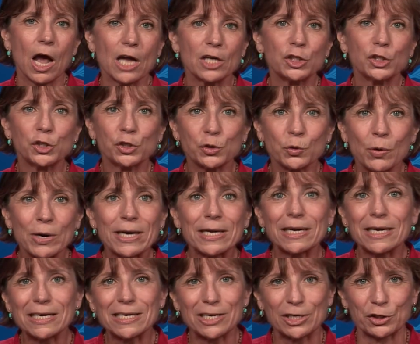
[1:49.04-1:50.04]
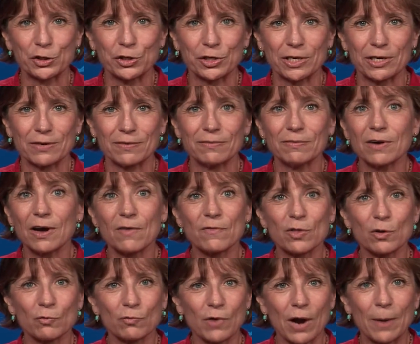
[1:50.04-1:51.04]
a joint initiative of
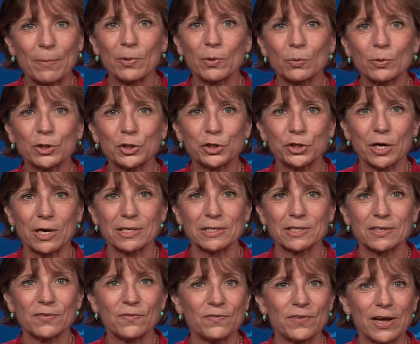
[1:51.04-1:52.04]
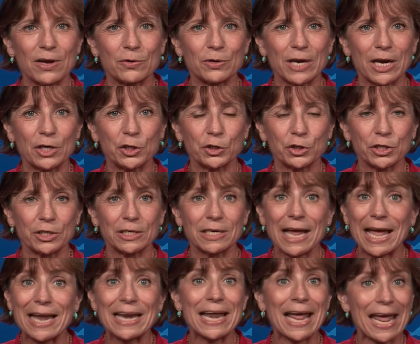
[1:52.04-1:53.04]
the Robert Wood Johnson Foundation
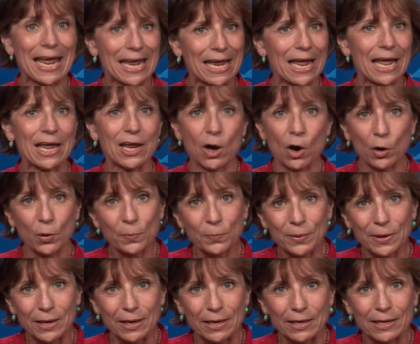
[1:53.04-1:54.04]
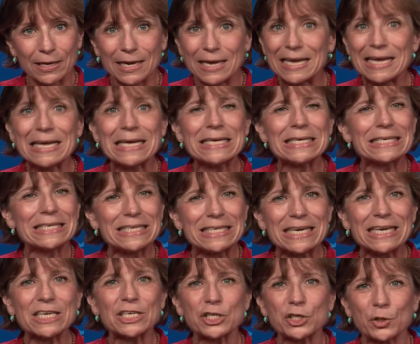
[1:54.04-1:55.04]
and AARP,
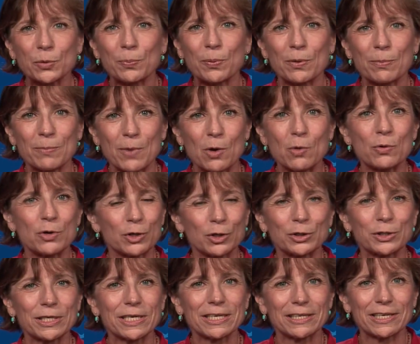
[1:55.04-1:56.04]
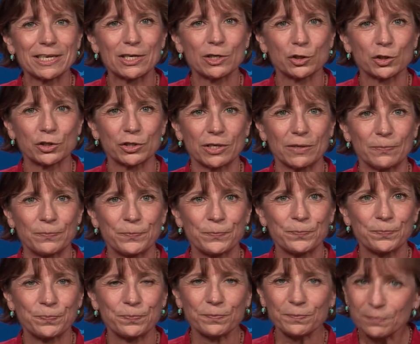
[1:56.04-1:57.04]
seeks to promote nursing leadership.
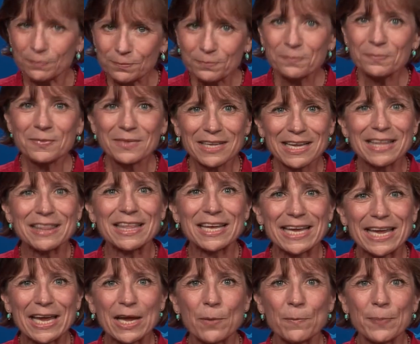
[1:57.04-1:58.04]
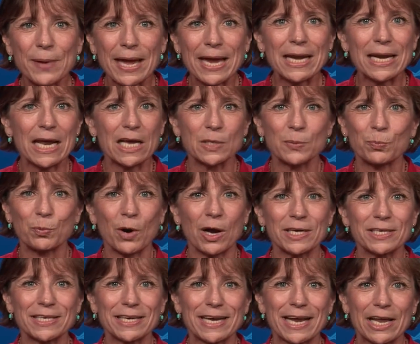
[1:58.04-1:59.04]
The campaign has
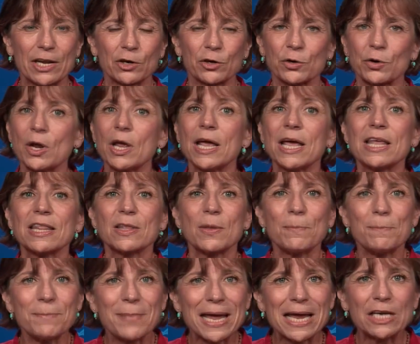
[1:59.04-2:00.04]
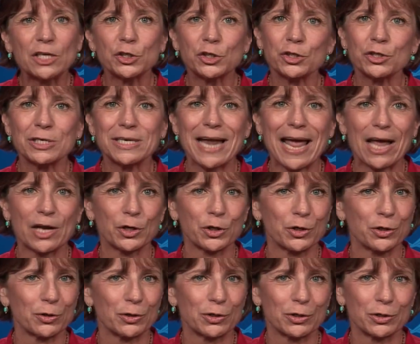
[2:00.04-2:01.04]
brought together the major
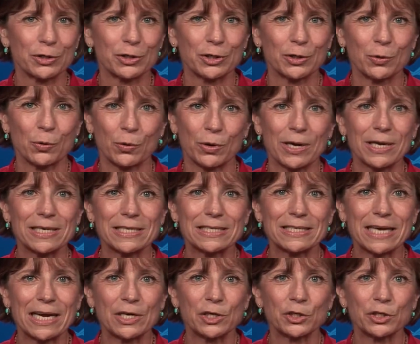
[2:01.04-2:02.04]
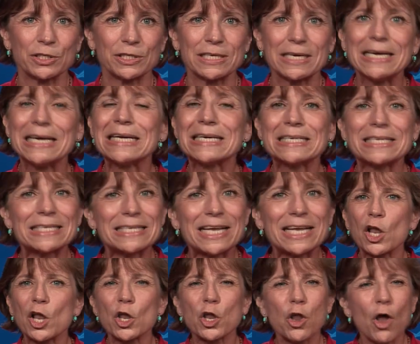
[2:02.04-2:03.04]
national nursing organizations to
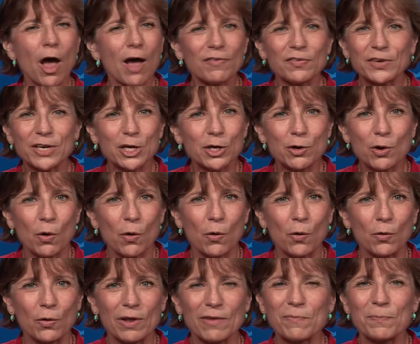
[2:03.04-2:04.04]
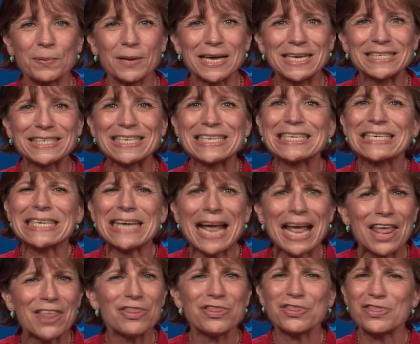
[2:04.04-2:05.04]
a lofty goal of placing
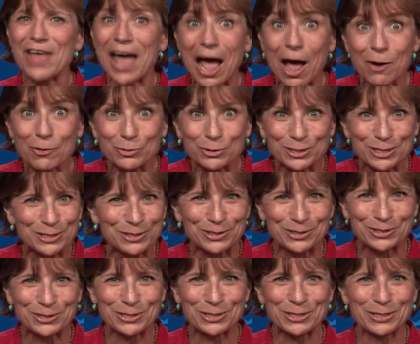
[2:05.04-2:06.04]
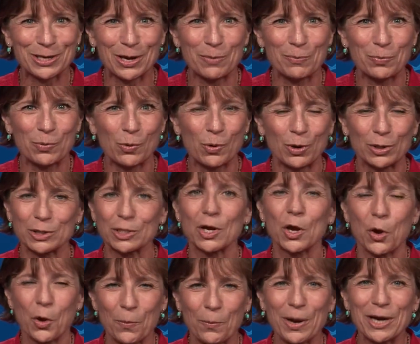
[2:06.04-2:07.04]
10,000 nurses on boards
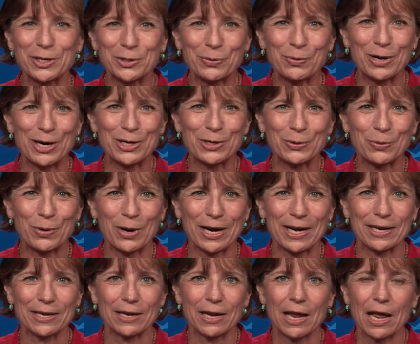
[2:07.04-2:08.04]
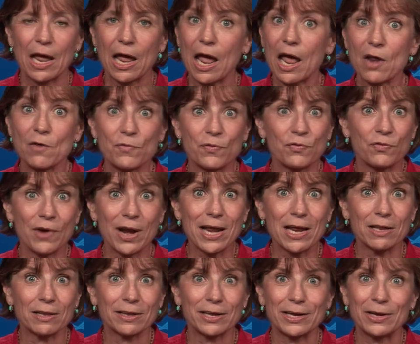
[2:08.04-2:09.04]
by 2020. And
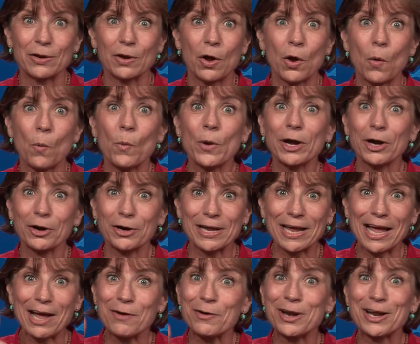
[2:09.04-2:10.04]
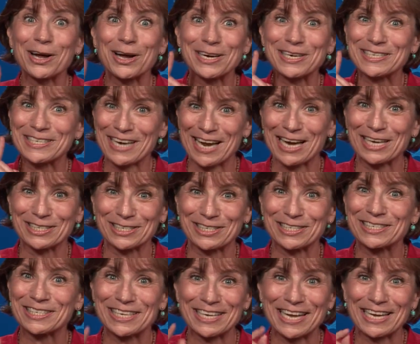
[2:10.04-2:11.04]
frankly, we are counting on
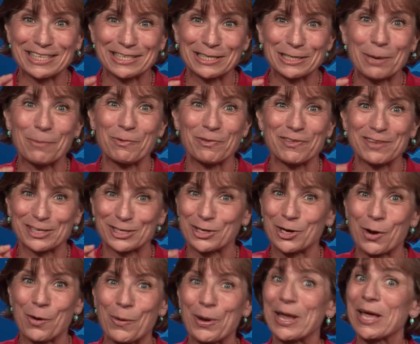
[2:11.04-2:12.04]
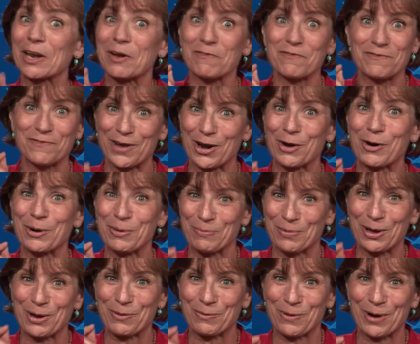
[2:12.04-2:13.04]
Texas to get some of this going in a very
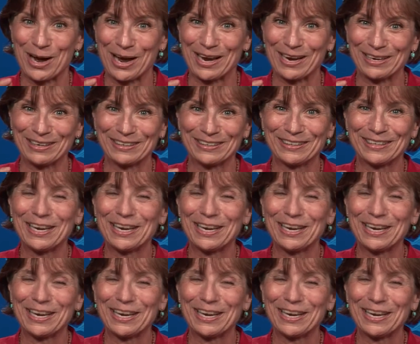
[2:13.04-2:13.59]
big way.